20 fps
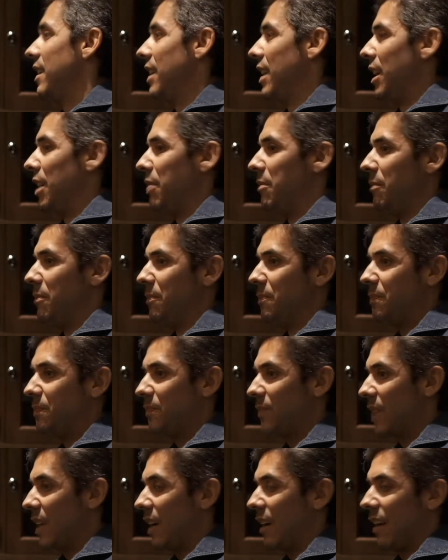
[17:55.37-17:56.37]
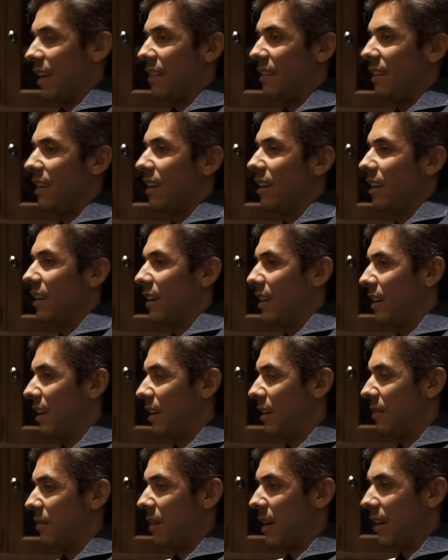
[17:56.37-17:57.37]
and I think
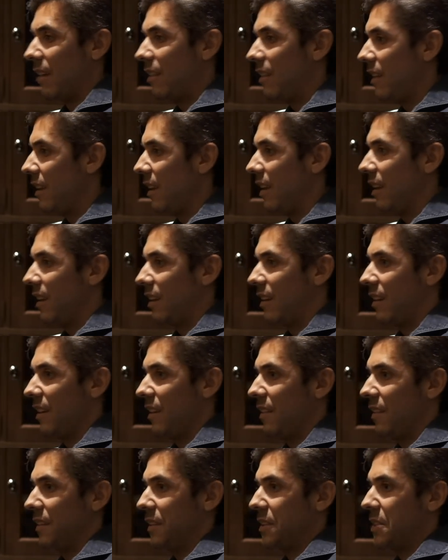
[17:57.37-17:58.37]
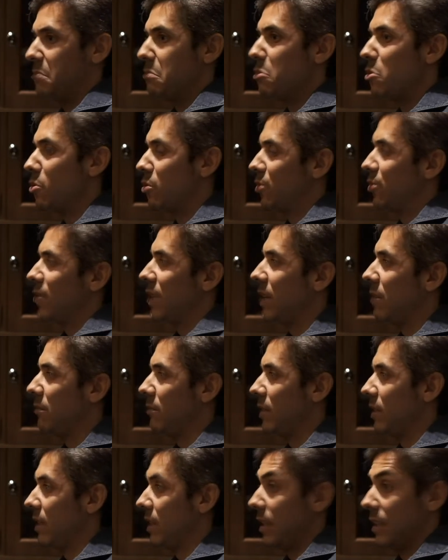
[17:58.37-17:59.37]
there's more to
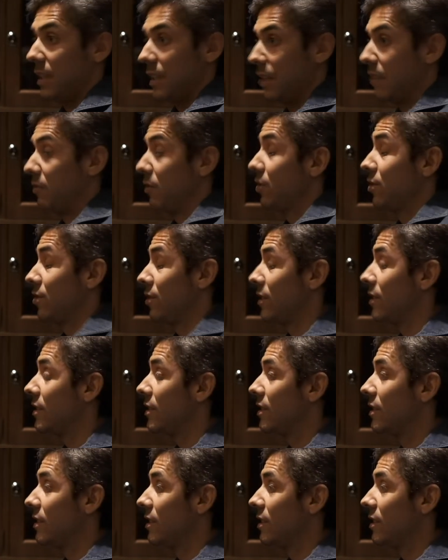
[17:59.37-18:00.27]
come in the near future.